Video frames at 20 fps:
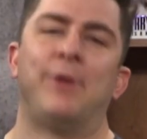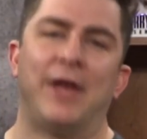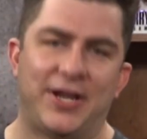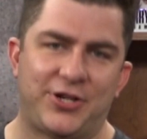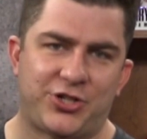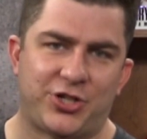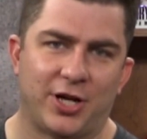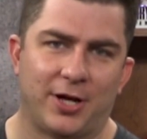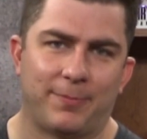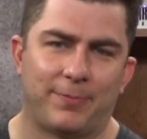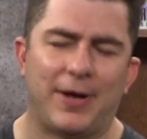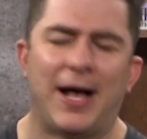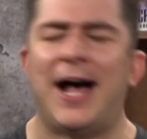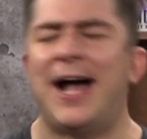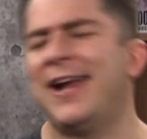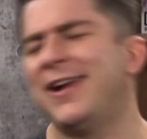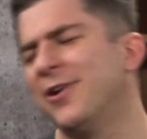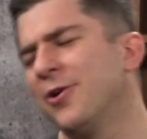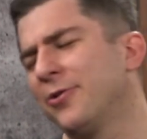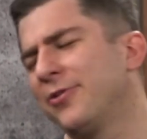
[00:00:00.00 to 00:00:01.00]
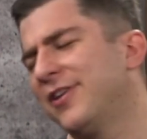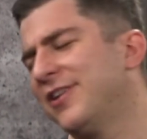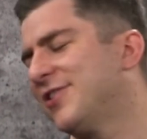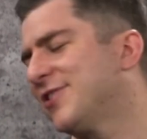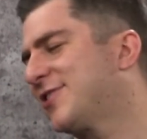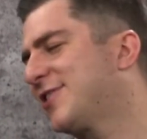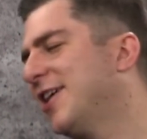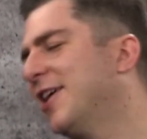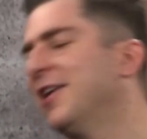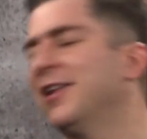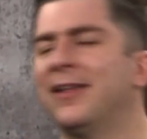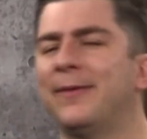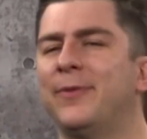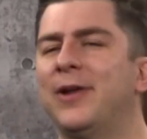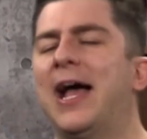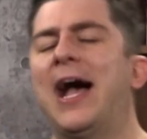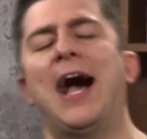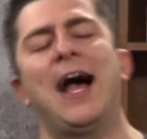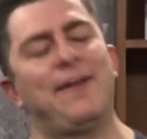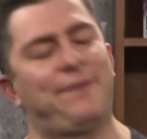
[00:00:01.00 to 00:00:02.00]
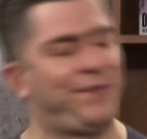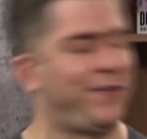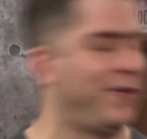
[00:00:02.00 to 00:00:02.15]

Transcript: Bishop. I know they just got eliminated. I